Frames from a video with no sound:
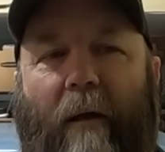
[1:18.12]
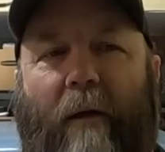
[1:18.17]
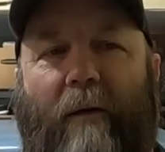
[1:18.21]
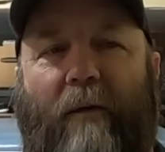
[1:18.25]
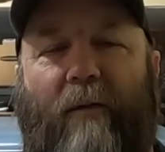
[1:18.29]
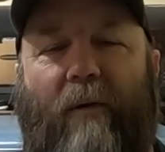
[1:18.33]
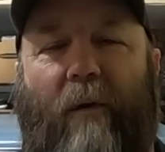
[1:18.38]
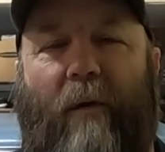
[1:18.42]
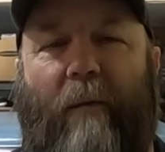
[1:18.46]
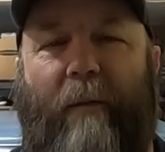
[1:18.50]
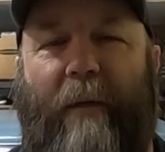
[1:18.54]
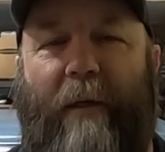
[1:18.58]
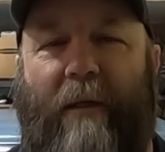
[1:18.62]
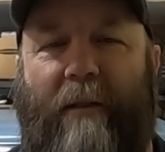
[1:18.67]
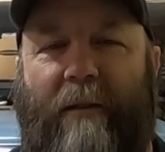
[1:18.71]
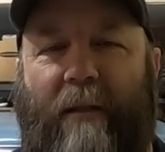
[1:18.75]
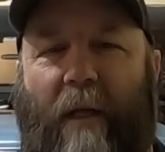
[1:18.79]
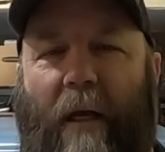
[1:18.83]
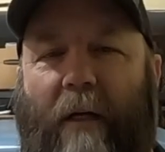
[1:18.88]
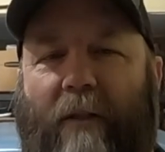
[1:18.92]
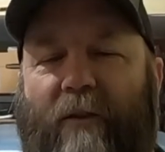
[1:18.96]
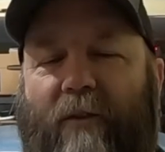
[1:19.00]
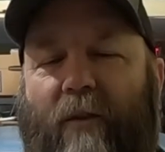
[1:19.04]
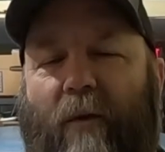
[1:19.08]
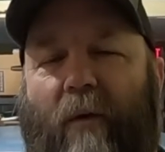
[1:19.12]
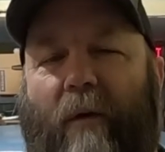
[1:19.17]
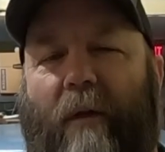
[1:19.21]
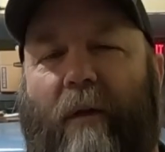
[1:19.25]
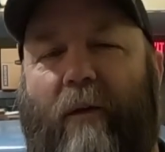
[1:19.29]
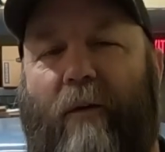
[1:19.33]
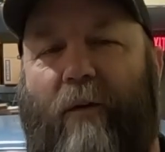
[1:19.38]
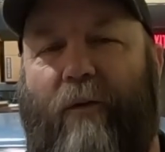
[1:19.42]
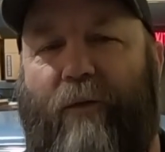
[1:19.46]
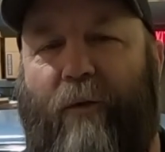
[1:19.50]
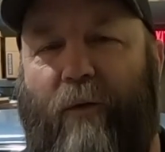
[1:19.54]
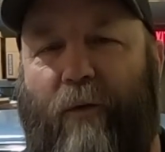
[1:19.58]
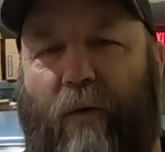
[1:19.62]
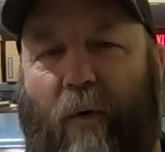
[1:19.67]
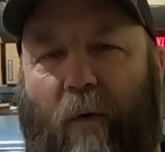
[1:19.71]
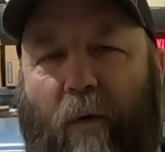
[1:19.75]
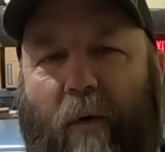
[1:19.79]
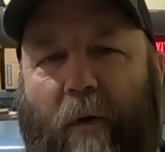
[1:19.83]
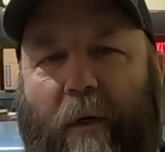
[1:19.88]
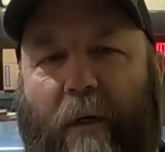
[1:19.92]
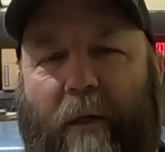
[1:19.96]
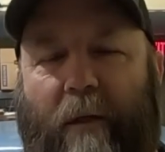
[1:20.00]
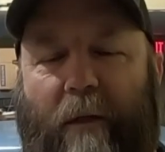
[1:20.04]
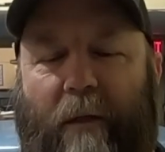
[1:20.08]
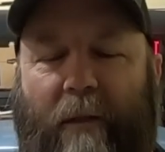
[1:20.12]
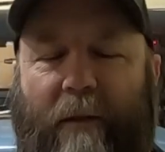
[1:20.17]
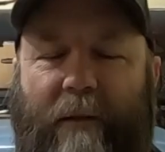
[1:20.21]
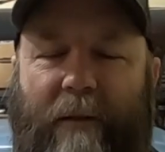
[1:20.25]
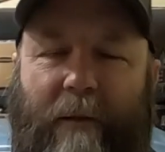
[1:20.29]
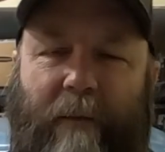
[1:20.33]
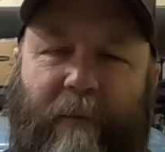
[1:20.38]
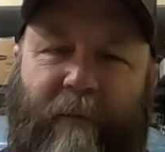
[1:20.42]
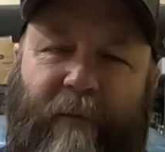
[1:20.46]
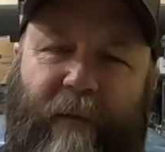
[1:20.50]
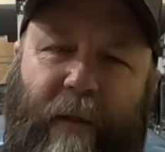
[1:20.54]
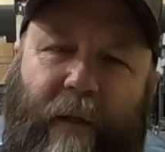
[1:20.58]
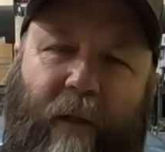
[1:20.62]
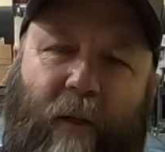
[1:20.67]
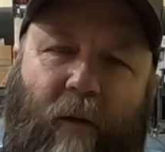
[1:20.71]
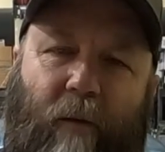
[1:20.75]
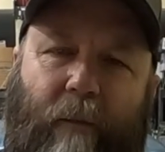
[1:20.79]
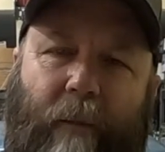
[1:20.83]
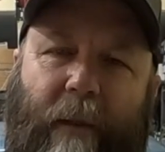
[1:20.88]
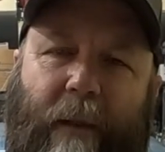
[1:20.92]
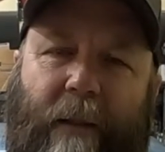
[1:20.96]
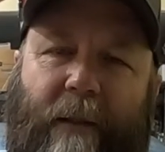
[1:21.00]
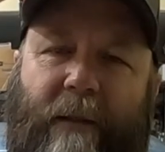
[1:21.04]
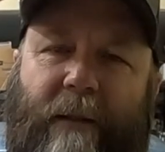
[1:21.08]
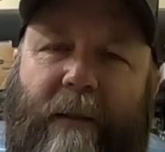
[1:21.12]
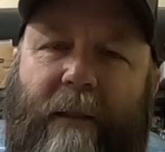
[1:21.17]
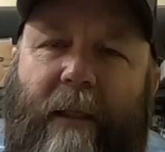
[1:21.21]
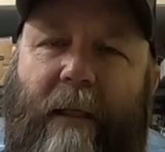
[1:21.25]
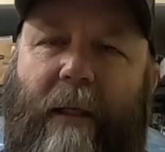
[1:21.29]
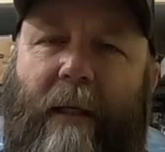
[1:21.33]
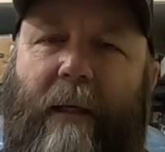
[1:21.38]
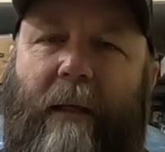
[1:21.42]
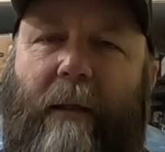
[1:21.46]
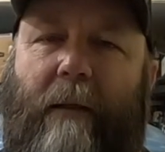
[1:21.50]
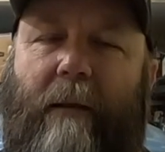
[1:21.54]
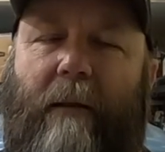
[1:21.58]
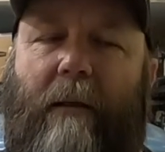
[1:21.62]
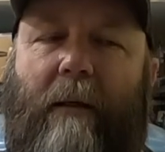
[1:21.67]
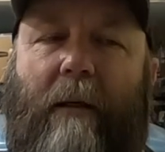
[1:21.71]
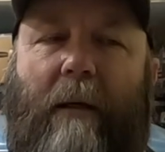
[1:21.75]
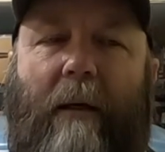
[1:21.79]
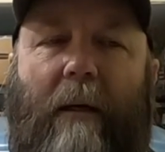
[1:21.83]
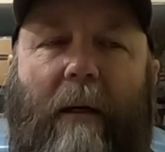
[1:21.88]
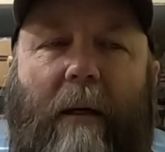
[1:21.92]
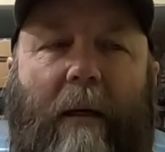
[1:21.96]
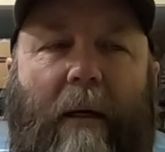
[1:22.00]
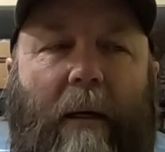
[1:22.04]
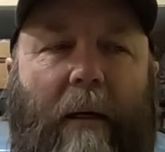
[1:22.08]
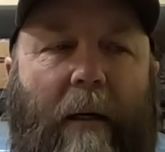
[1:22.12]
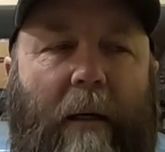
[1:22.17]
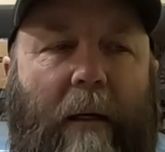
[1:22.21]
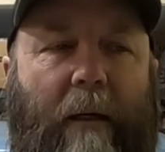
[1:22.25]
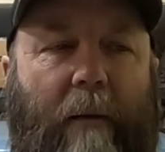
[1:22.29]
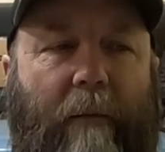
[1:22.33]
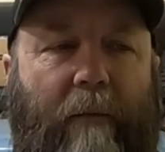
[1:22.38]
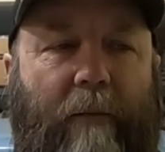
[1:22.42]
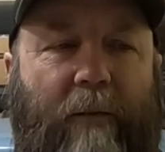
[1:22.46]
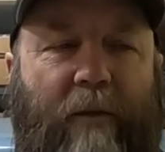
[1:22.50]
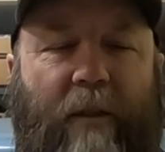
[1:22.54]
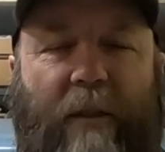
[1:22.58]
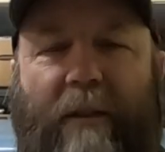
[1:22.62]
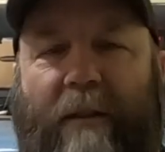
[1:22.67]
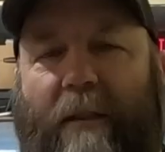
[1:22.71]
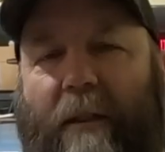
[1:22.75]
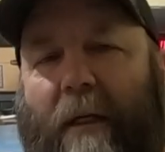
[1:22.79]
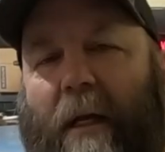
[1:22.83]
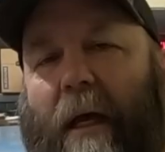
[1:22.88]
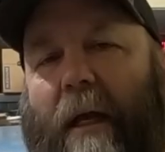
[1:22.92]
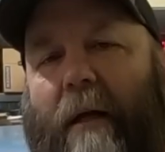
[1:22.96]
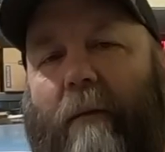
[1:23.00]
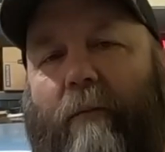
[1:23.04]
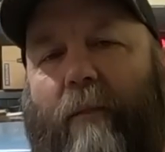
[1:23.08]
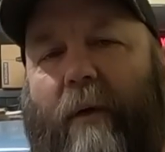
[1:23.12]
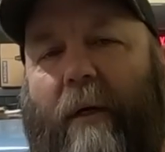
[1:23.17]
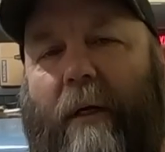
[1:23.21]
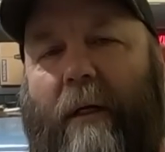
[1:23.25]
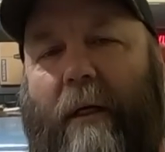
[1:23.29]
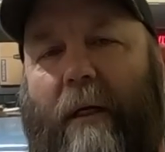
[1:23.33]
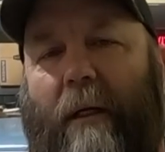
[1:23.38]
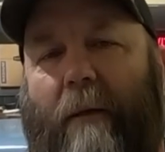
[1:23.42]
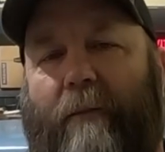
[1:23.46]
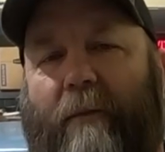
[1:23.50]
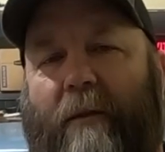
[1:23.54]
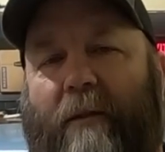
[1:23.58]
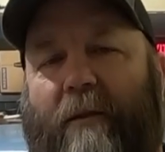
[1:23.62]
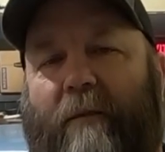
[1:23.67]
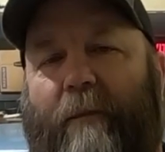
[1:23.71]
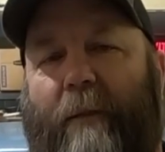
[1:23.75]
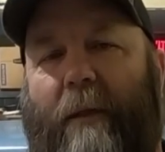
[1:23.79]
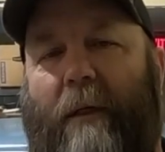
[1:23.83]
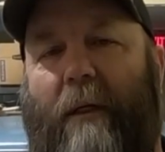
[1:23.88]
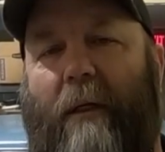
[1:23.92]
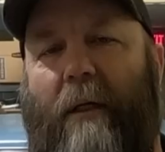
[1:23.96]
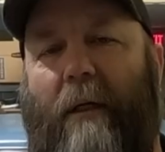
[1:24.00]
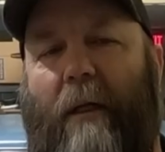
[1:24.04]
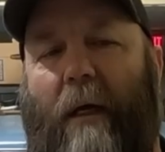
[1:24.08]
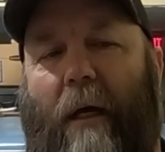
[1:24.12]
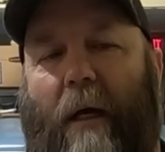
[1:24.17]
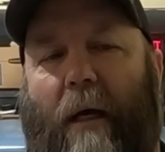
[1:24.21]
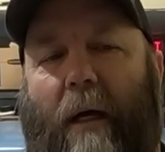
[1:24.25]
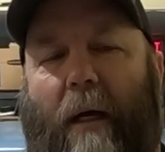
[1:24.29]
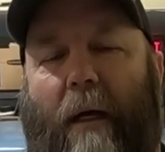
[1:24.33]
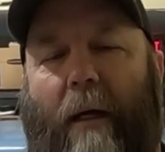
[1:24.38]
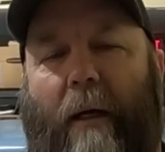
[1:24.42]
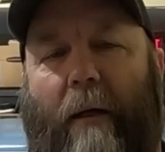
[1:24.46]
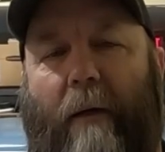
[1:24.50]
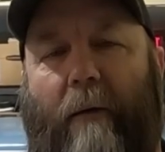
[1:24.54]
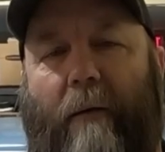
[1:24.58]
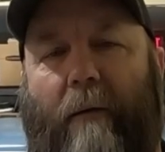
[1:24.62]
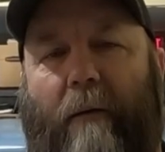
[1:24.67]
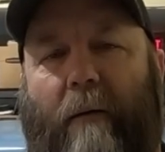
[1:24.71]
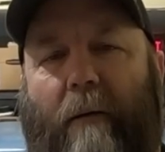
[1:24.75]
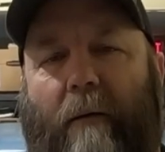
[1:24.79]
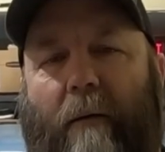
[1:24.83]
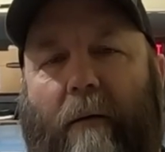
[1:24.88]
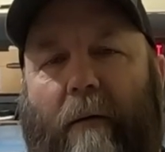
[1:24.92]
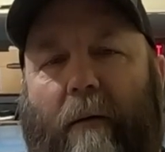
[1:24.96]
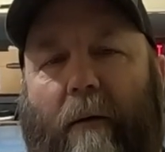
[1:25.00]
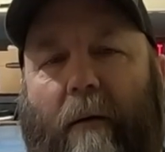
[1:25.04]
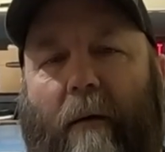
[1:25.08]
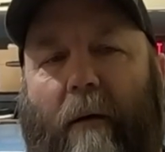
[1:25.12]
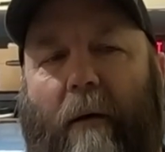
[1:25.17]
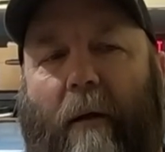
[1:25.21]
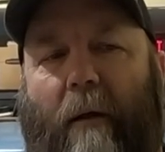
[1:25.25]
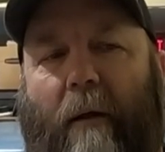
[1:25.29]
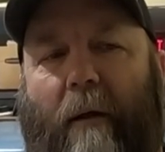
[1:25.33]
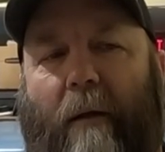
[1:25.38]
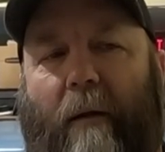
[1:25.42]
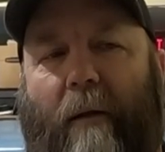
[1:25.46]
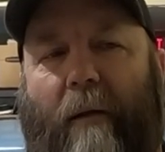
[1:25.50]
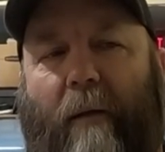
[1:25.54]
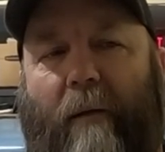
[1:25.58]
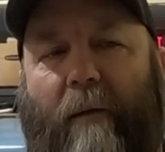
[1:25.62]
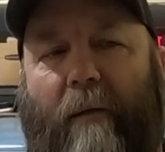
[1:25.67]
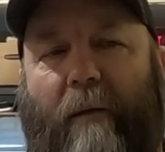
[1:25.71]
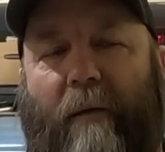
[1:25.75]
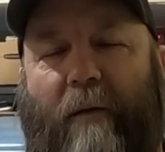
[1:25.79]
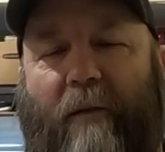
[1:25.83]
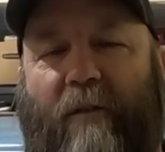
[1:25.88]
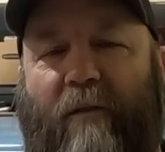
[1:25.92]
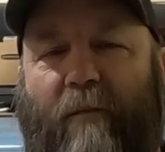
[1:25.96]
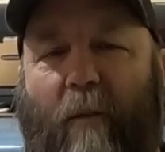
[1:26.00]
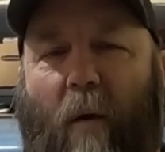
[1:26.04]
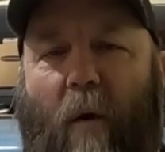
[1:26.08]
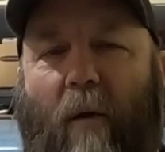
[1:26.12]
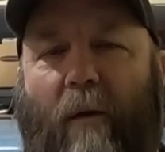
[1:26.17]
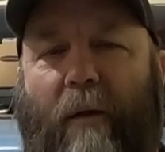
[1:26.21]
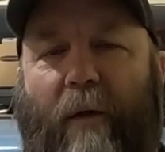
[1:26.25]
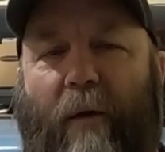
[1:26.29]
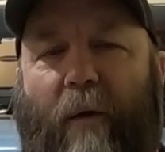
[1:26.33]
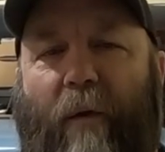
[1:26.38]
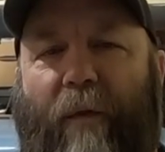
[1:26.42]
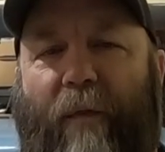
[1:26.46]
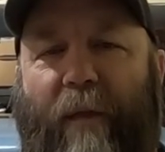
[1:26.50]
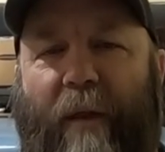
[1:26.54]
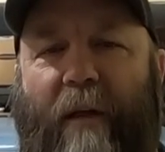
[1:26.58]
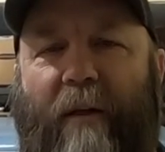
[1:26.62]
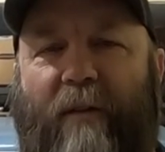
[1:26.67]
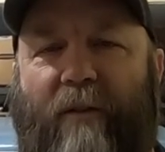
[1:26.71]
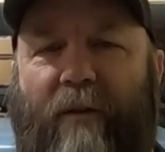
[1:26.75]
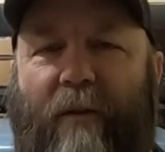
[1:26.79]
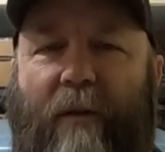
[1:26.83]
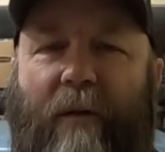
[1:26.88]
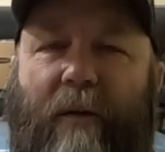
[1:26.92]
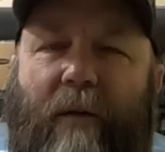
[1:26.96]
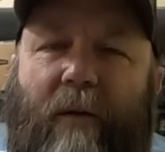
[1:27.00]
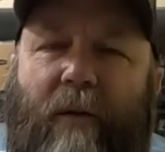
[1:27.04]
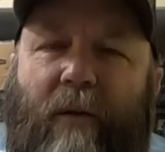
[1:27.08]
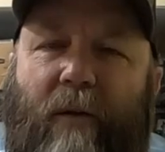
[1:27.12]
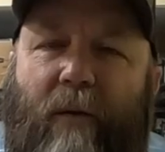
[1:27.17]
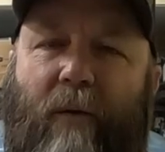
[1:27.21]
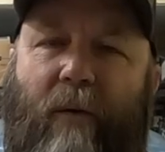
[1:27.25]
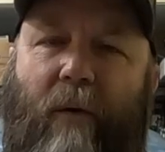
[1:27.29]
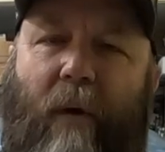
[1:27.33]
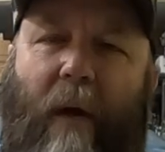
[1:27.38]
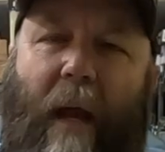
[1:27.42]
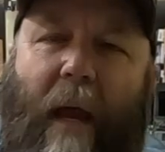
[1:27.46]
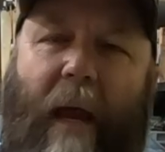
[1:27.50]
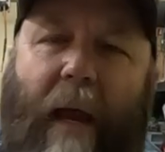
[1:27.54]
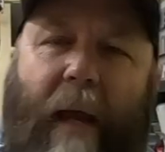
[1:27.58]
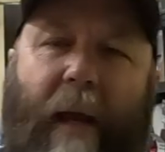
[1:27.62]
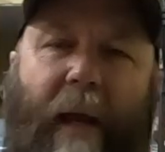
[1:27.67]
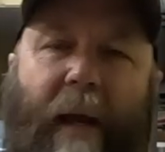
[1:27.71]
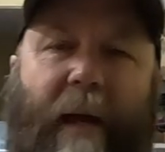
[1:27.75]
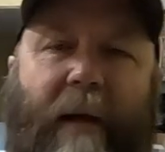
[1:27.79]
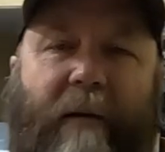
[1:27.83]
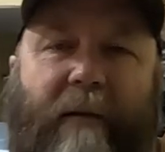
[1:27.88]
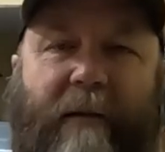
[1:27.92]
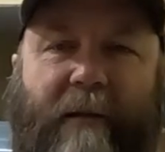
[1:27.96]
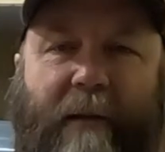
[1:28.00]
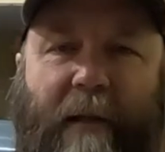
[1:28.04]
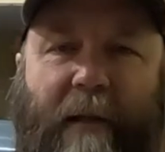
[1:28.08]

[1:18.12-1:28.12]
So it'll be a slideshow and a little tutorial and some video mixed in, just to kind of bring you up to speed on the small little things you can do as